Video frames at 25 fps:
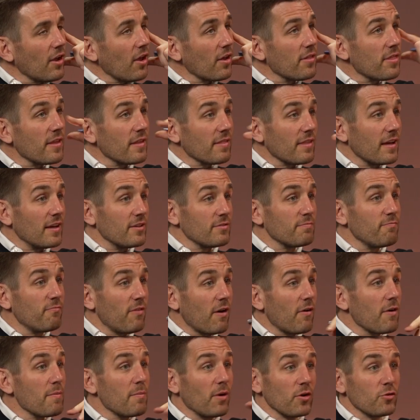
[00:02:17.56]
I think that's
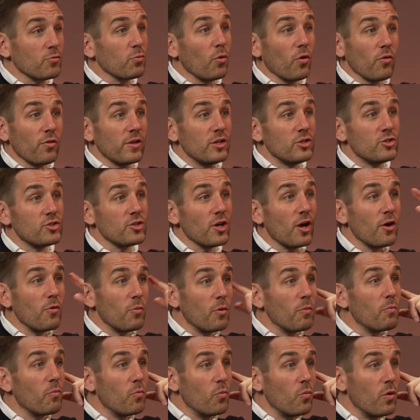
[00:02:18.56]
very much what this
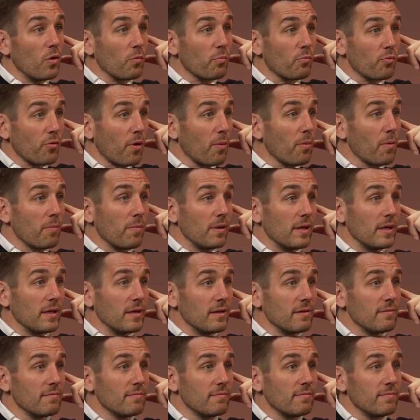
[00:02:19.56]
show will
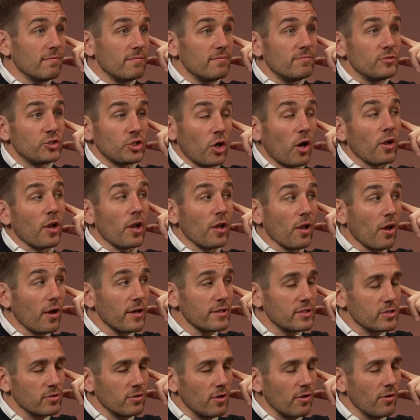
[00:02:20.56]
probably shine a
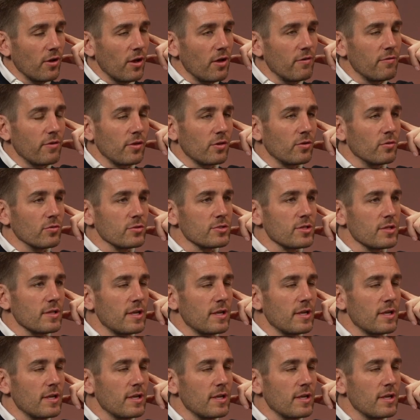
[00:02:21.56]
light on over the course of the